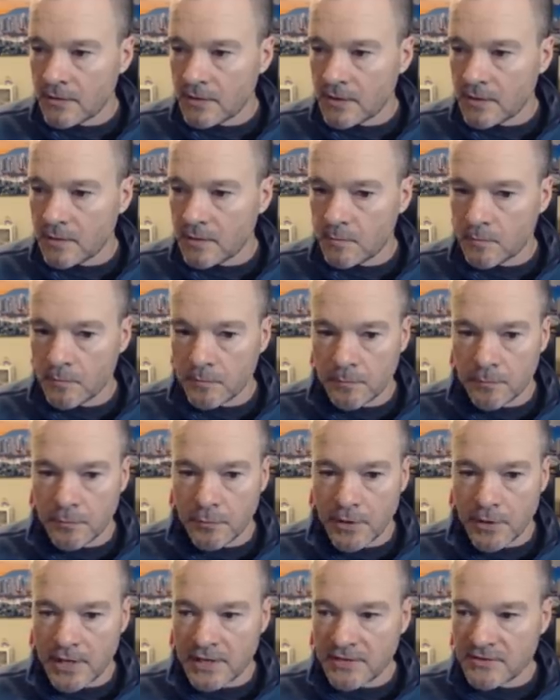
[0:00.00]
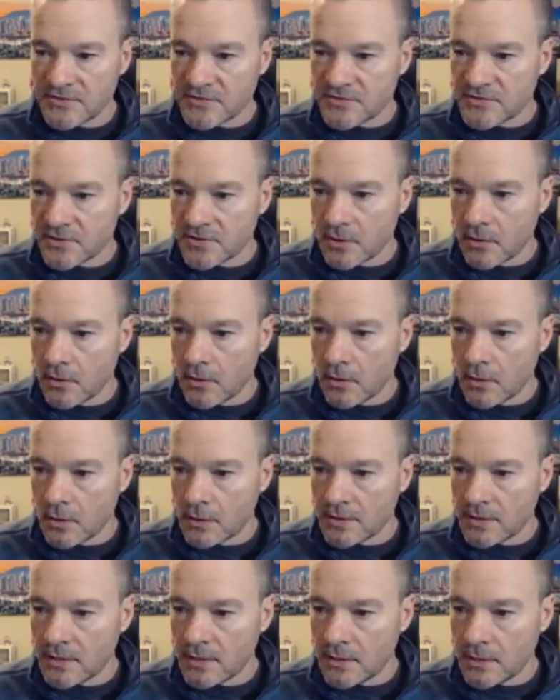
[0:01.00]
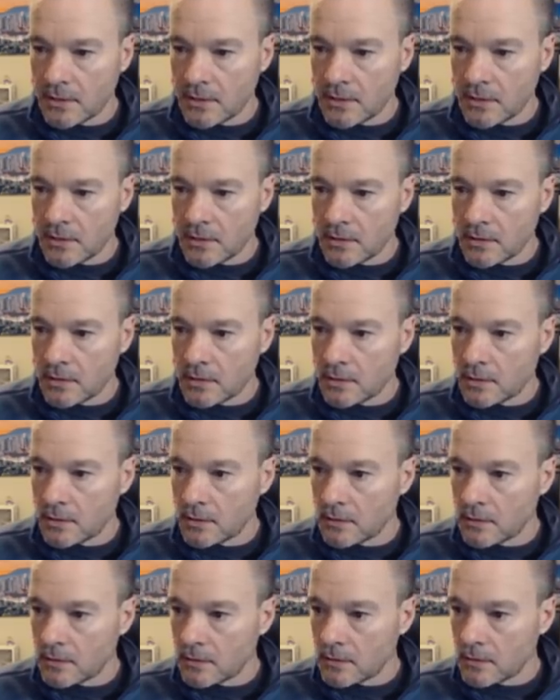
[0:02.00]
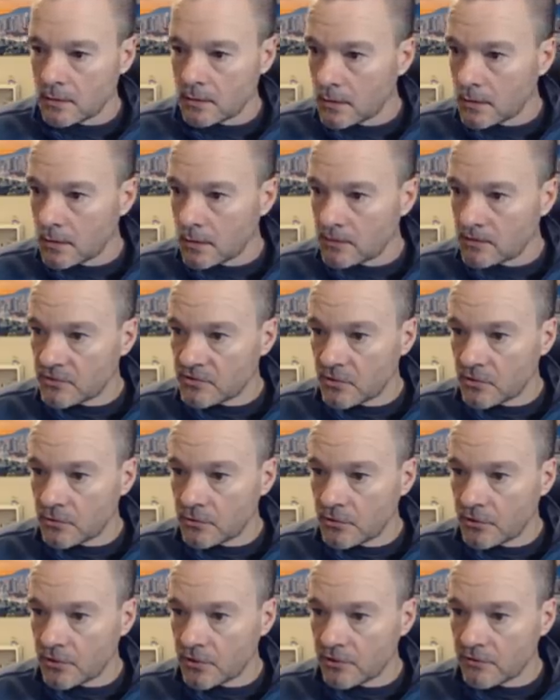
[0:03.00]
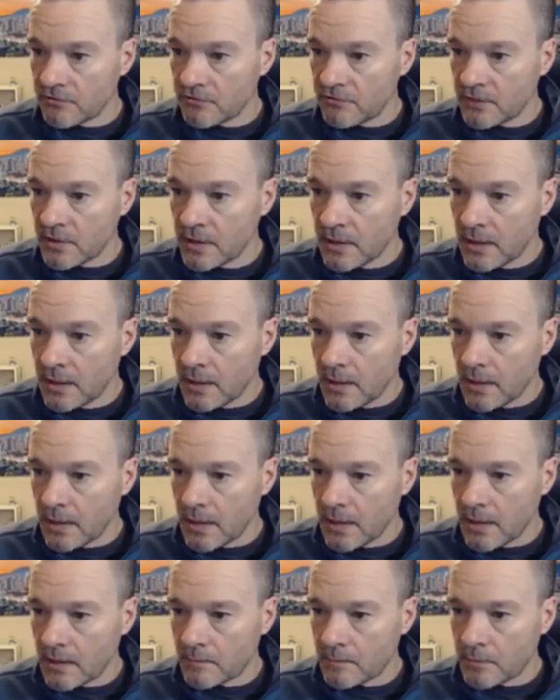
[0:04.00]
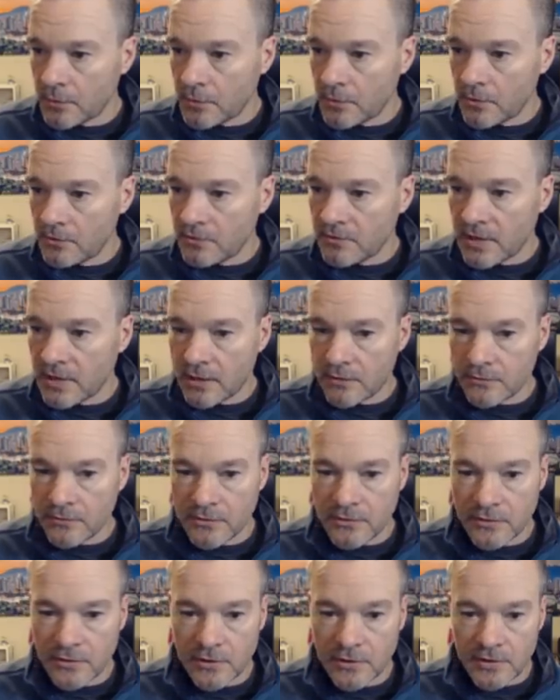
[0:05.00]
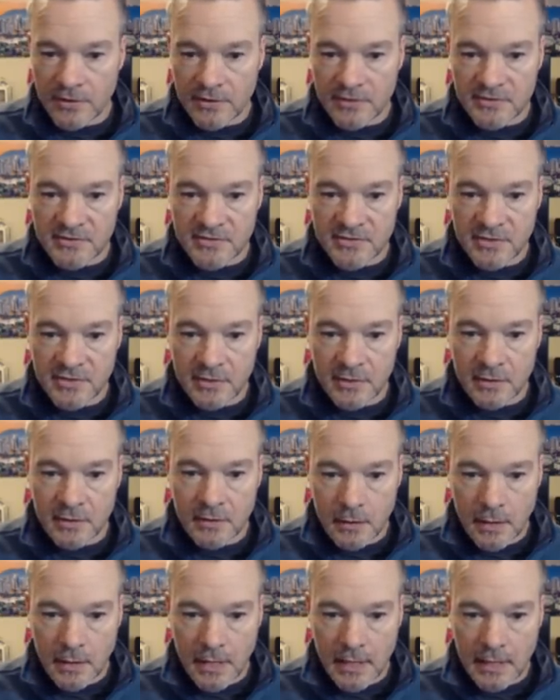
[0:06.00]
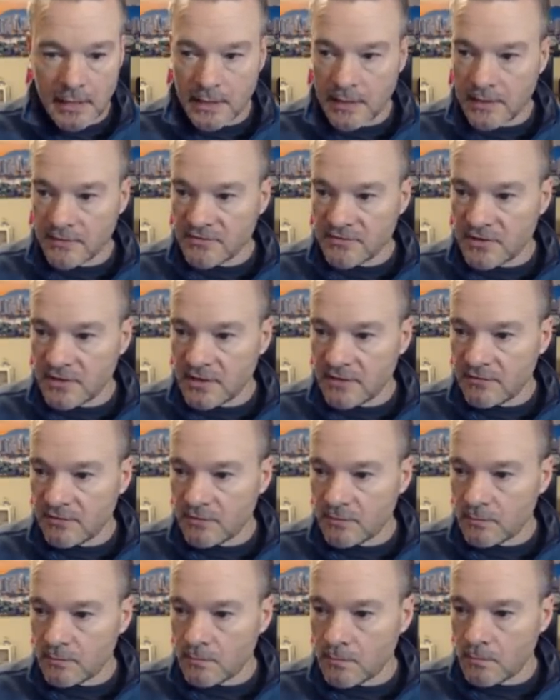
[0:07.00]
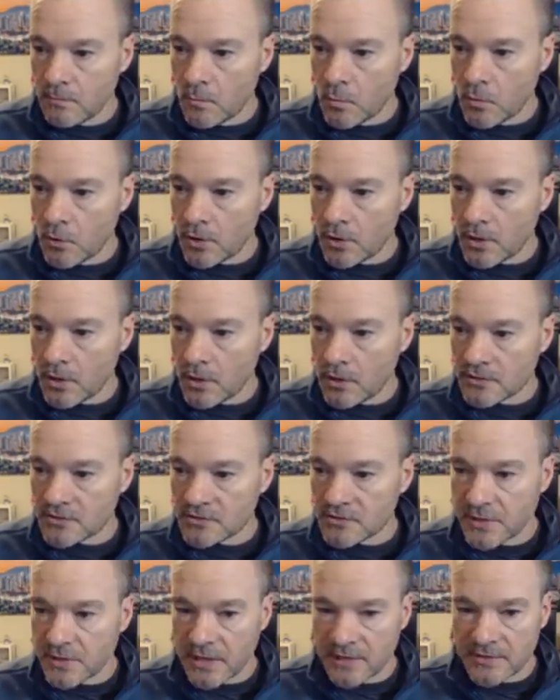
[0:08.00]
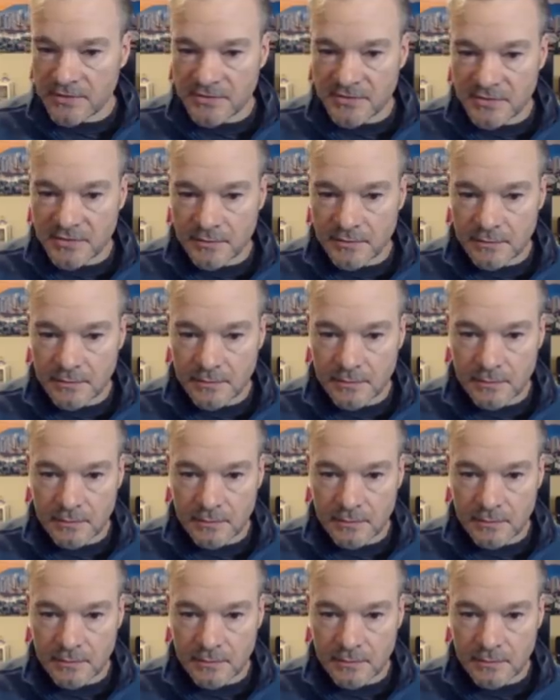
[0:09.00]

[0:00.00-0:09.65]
the brights on the on the tone curve and pull down the darks, and it gives it even more contrast.